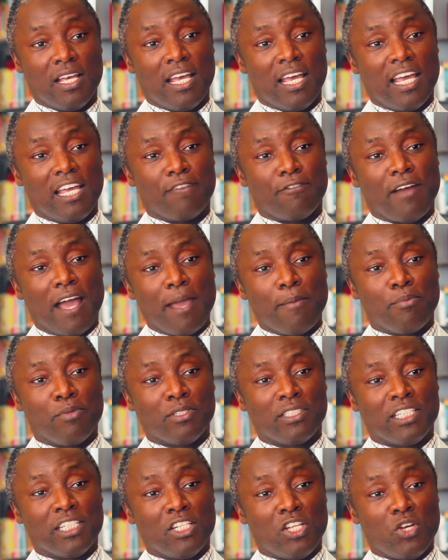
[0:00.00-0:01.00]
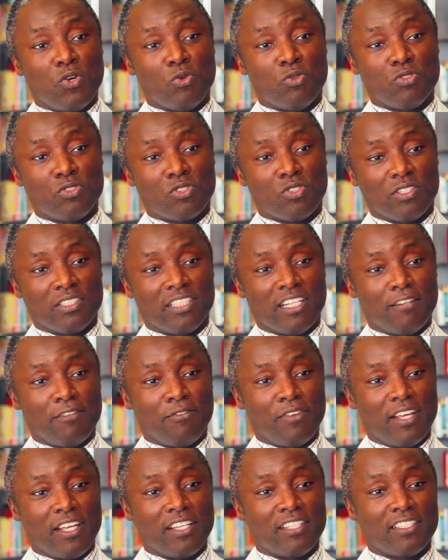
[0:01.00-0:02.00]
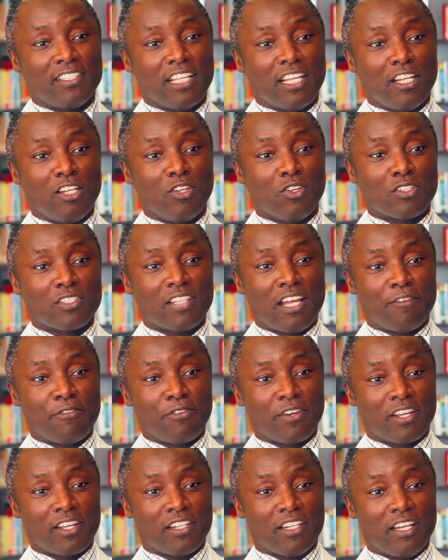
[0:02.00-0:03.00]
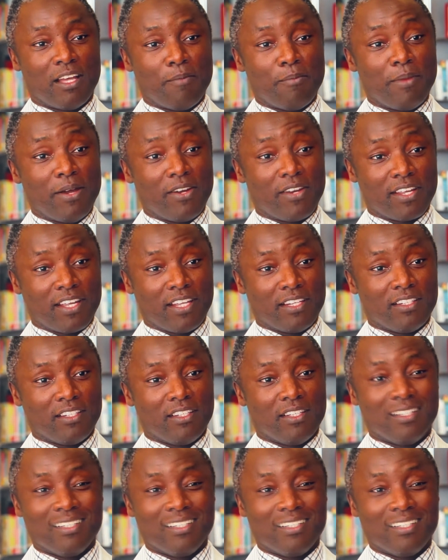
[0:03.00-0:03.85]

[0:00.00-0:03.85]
If I put a nose on that face that looks African American,